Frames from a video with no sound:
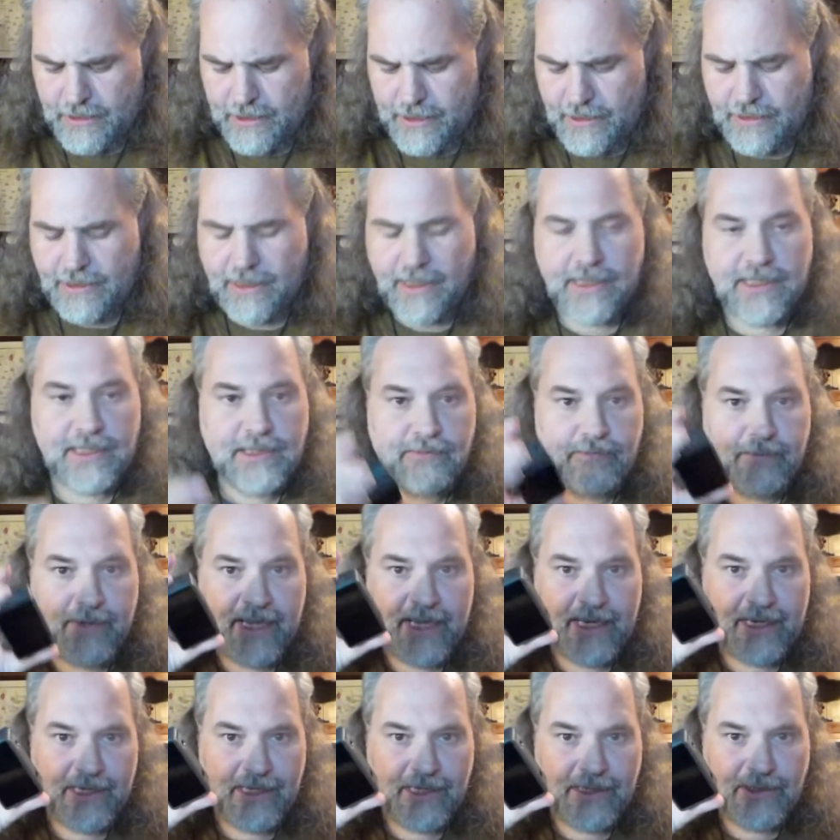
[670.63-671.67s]
They say this
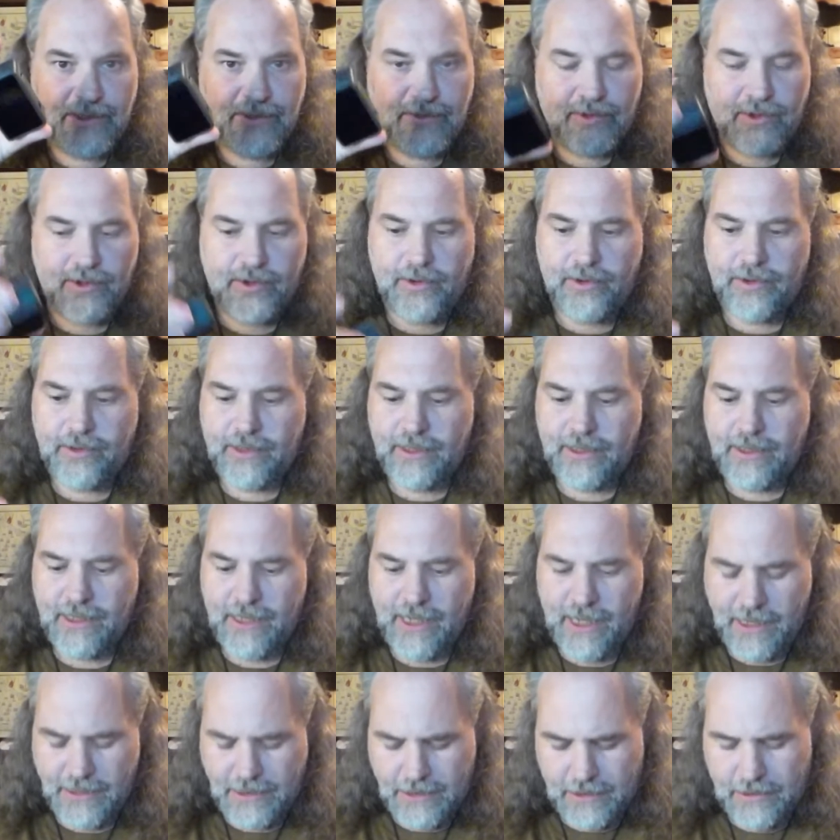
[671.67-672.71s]
magnet is stronger than the
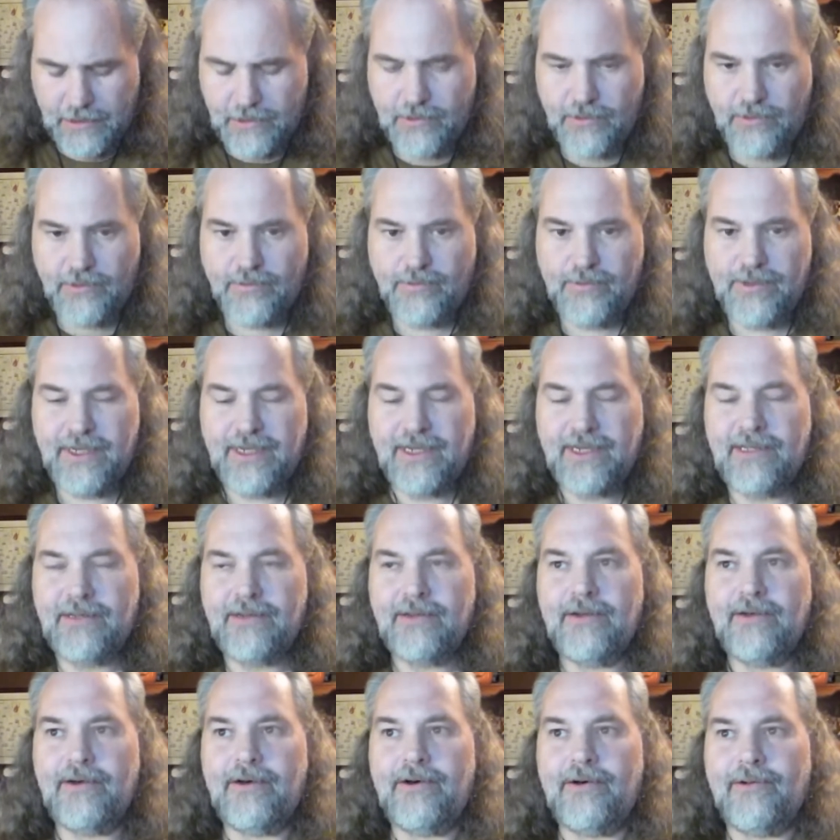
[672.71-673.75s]
Action 2's magnet.
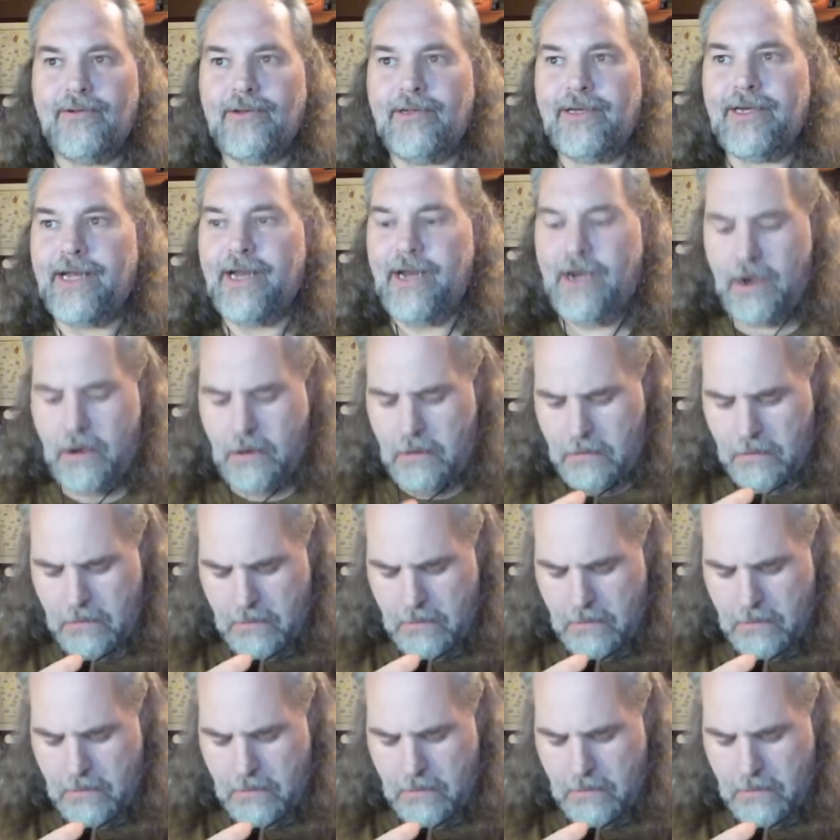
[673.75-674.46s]
Oh, look at there.